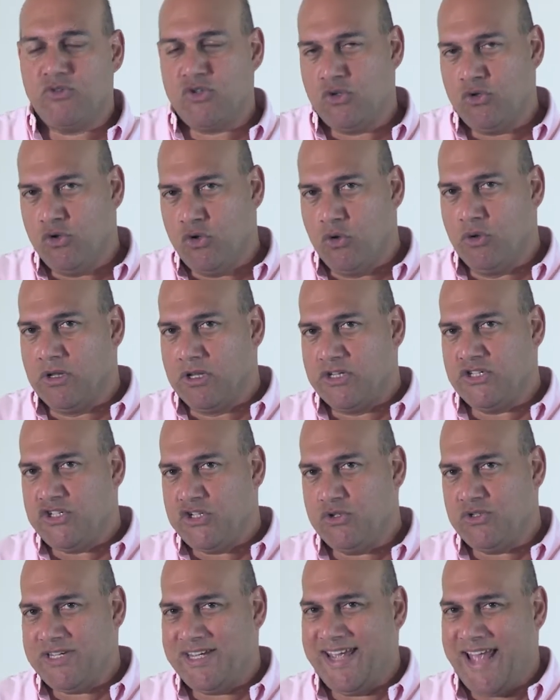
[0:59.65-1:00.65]
So Google is
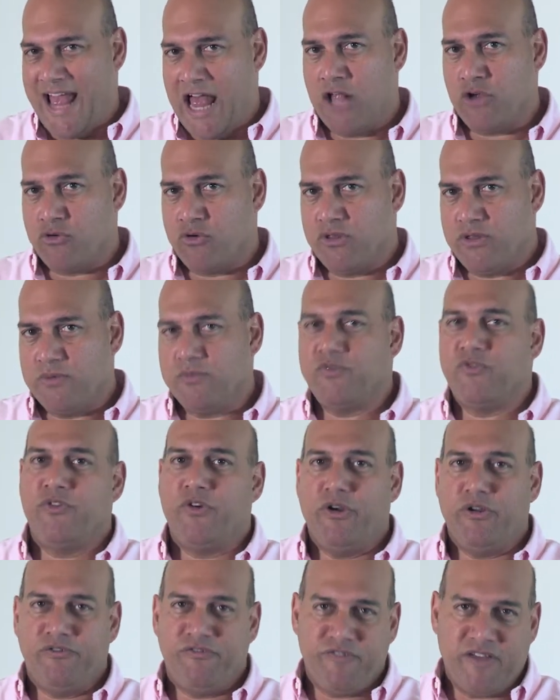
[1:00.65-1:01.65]
using algorithms
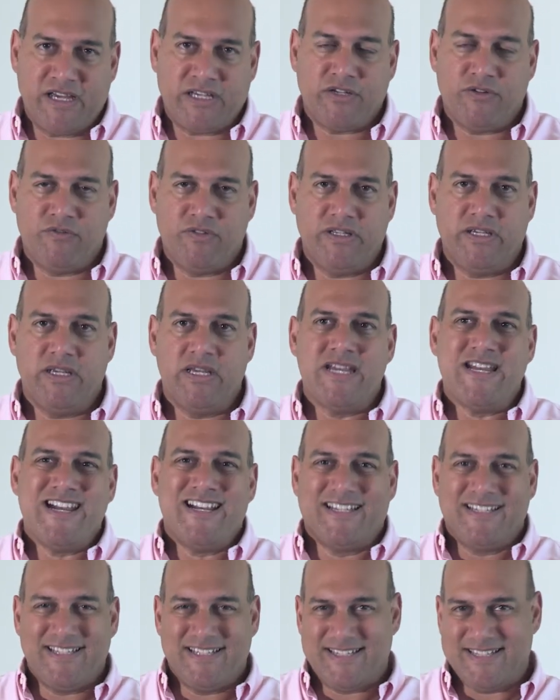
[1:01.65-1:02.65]
very effectively
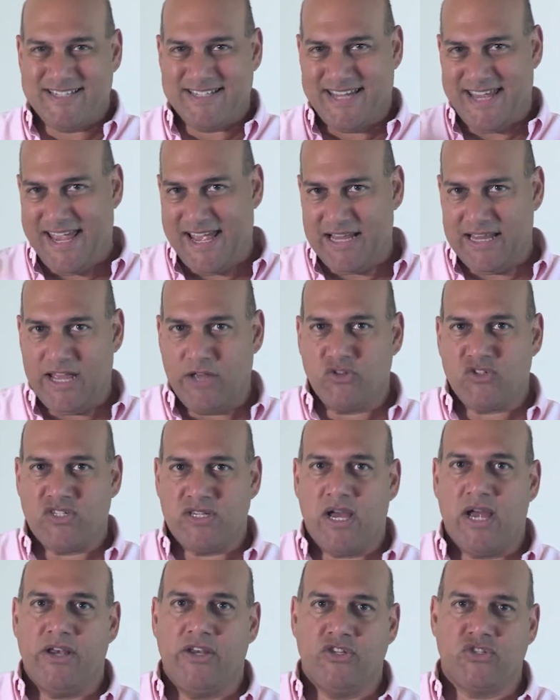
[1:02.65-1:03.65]
to scale
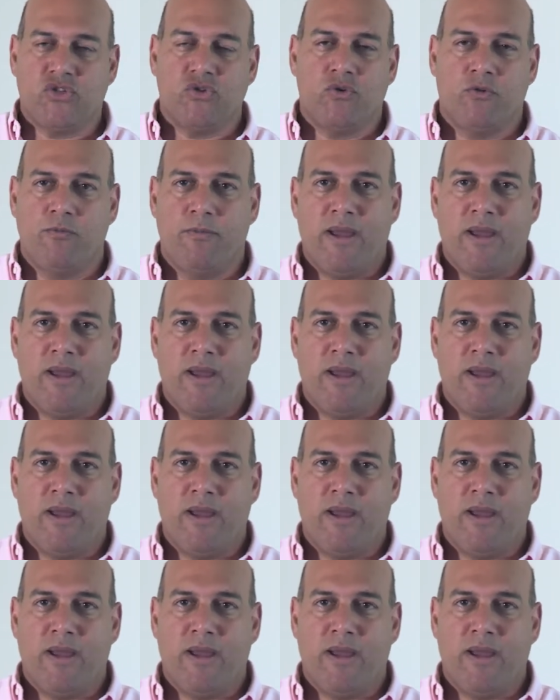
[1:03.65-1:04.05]
outside its own